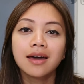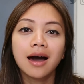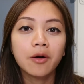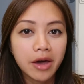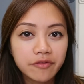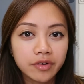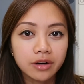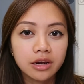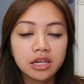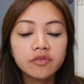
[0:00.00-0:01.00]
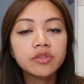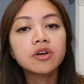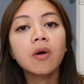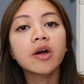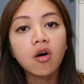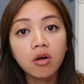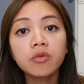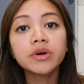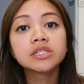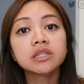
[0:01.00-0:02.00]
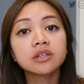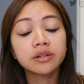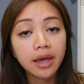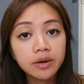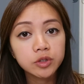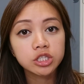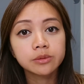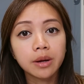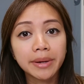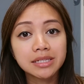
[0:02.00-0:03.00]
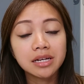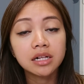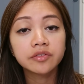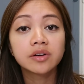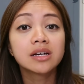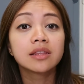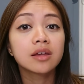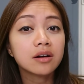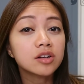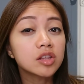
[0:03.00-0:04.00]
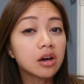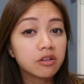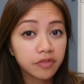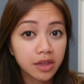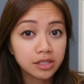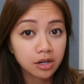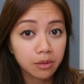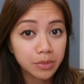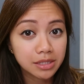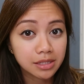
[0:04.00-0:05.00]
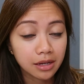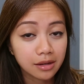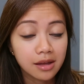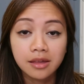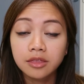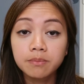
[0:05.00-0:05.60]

However, even though I always learn languages by myself, there are a lot of things that are missing.